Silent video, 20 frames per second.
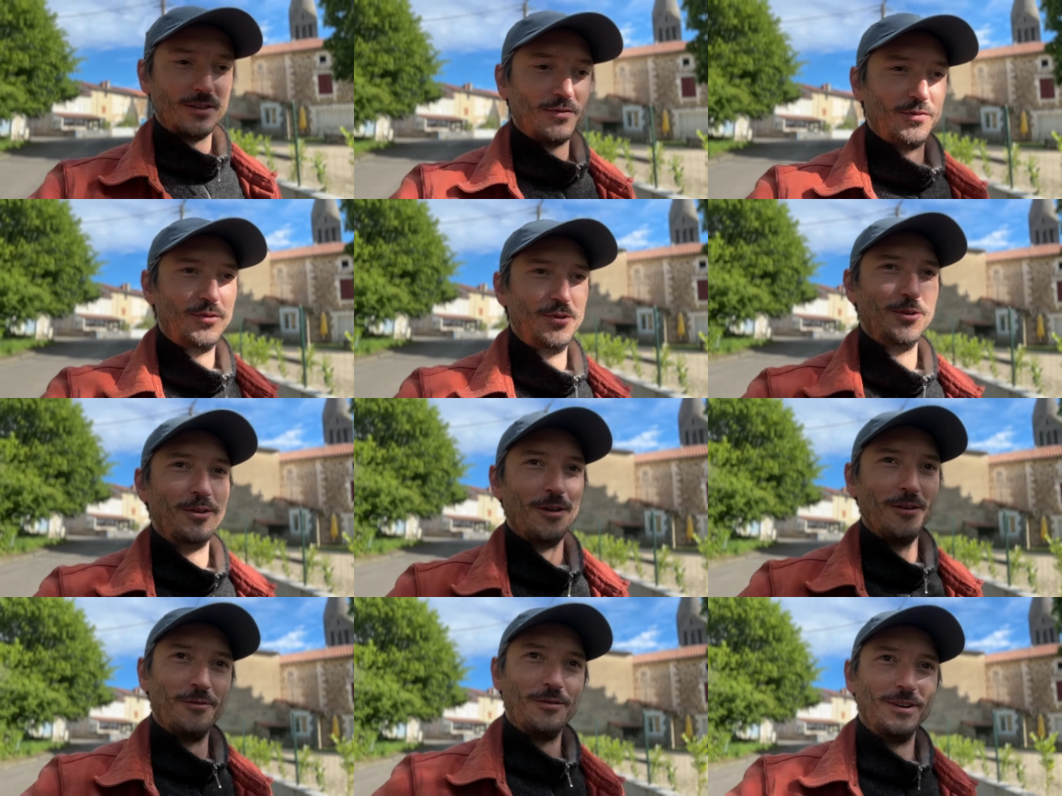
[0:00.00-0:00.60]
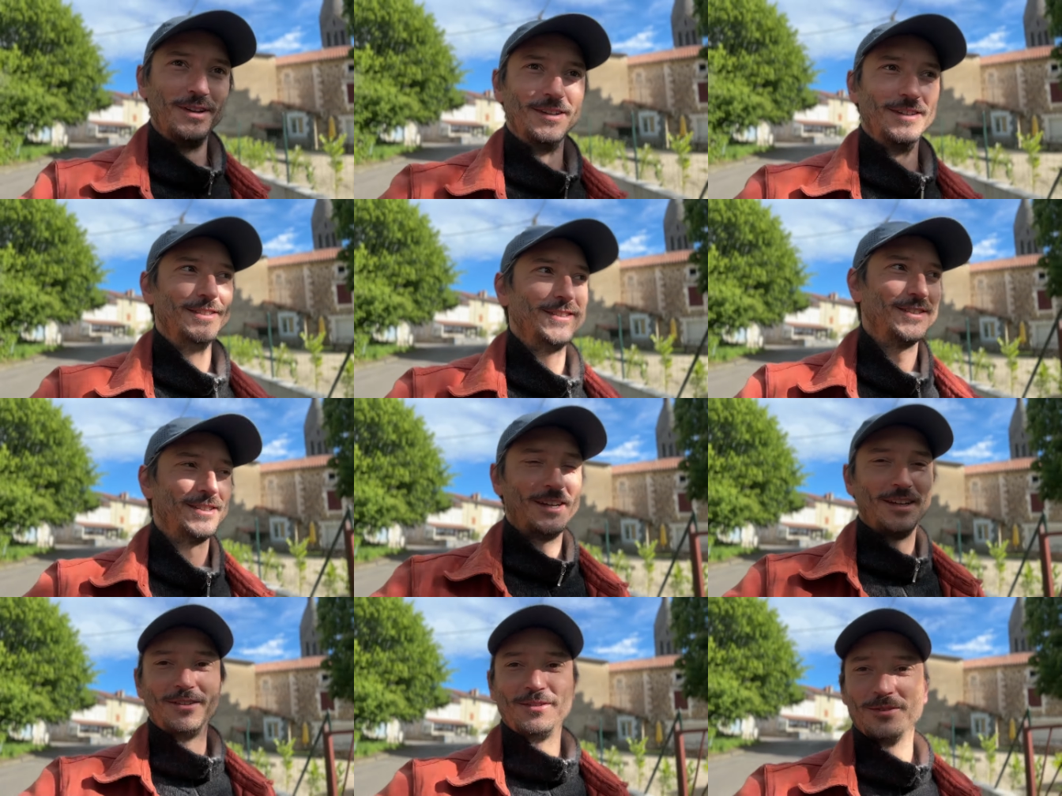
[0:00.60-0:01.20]
through the village.
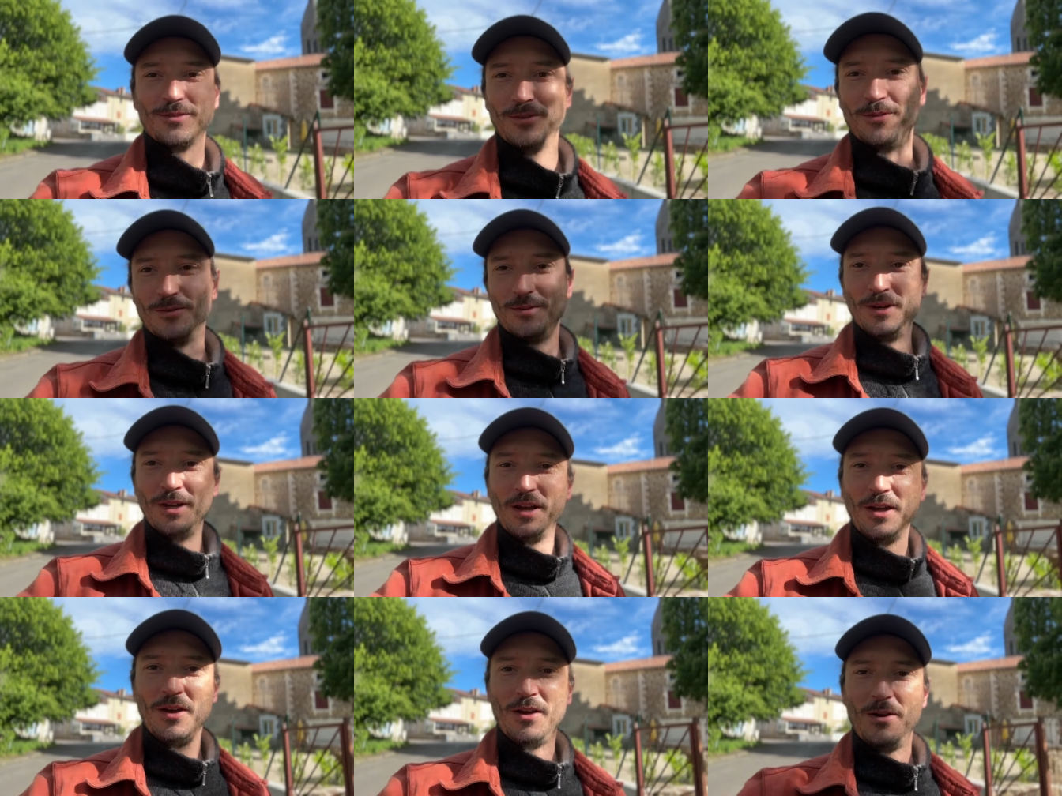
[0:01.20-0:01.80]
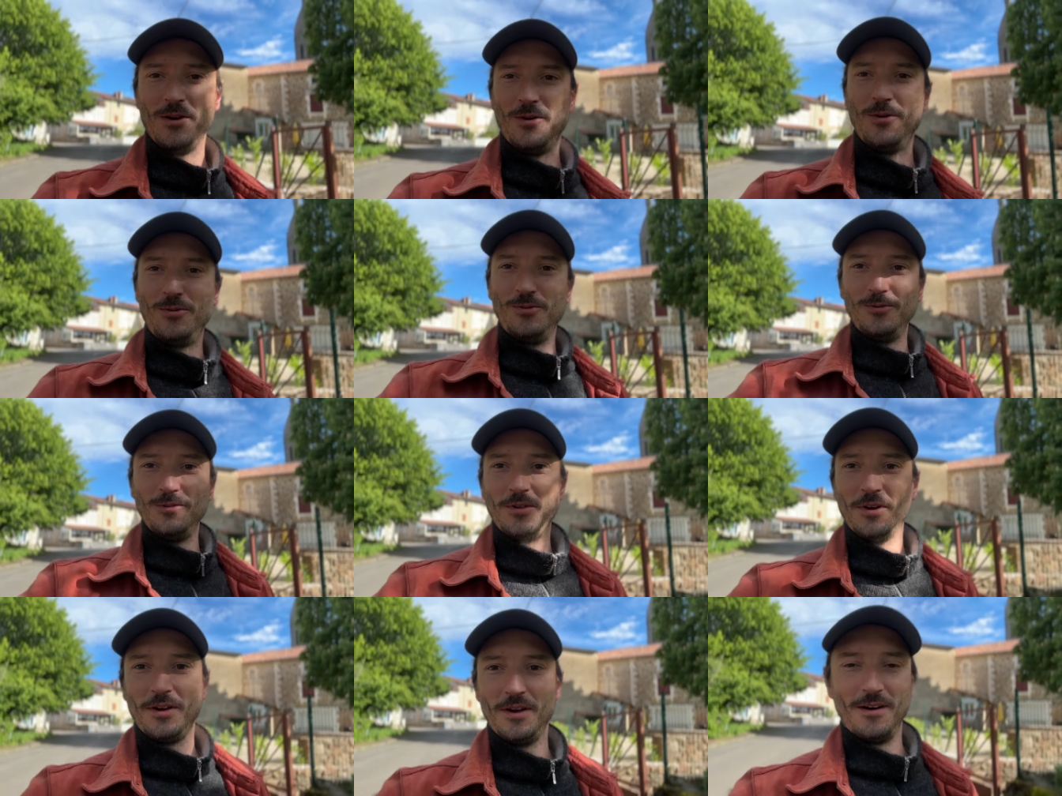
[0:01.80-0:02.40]
I don't know who
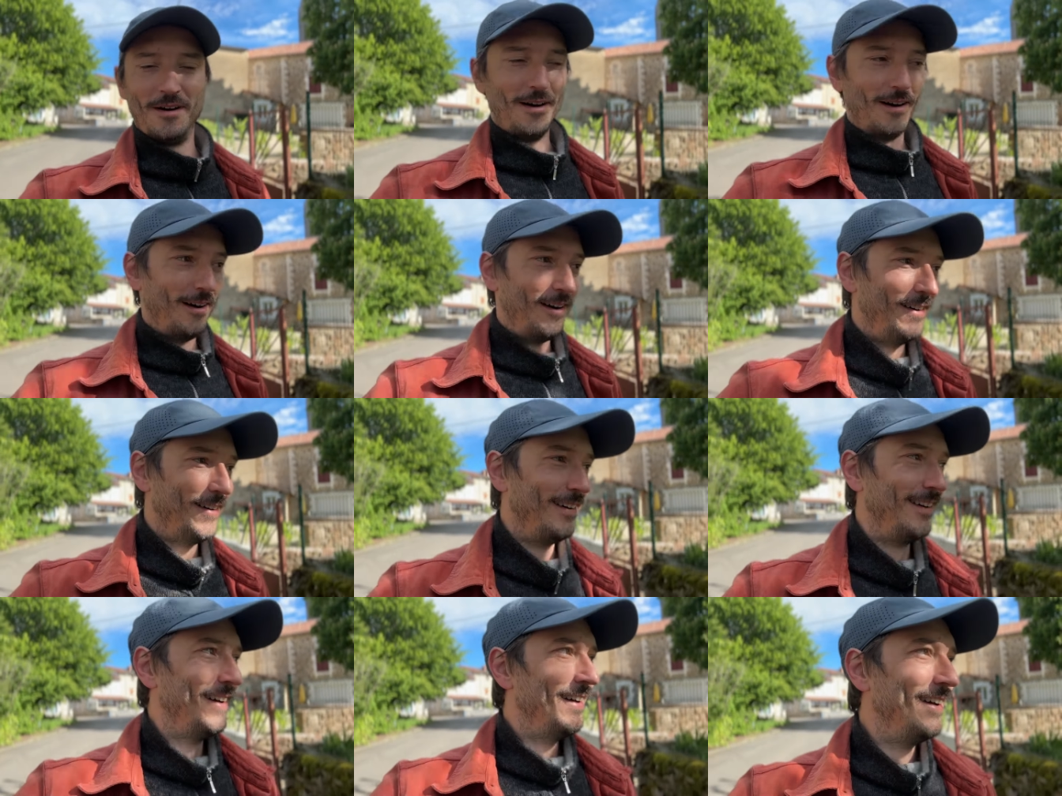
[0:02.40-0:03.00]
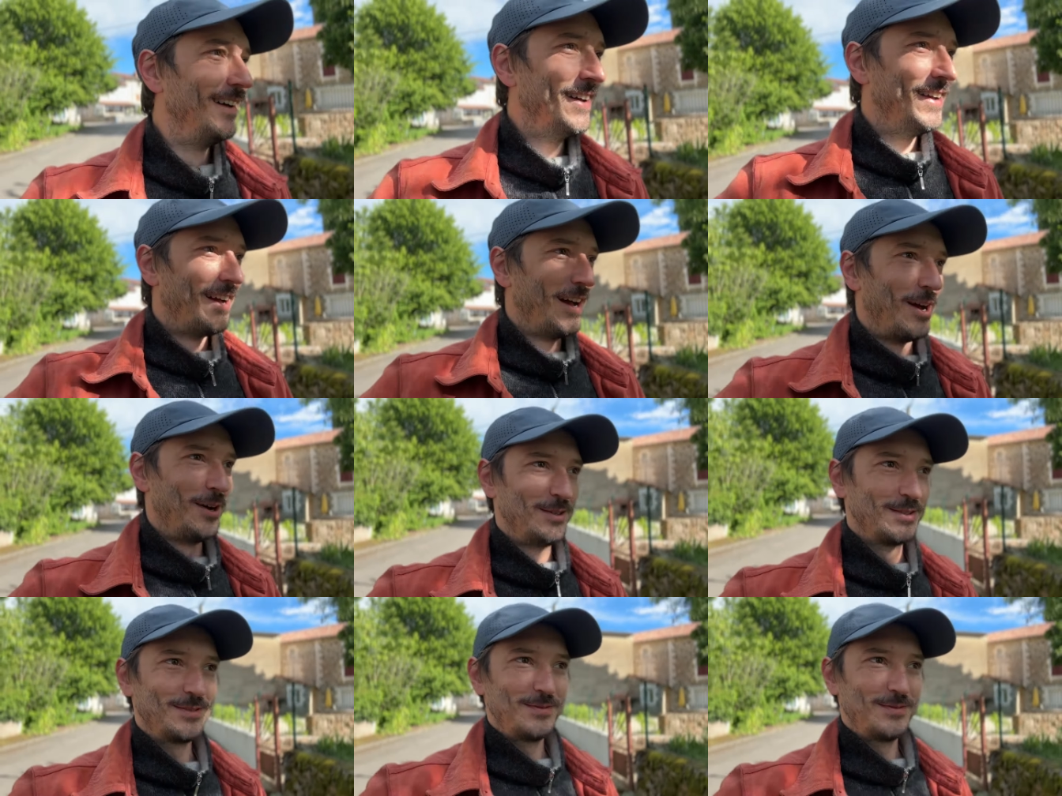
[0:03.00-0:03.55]
they are. I was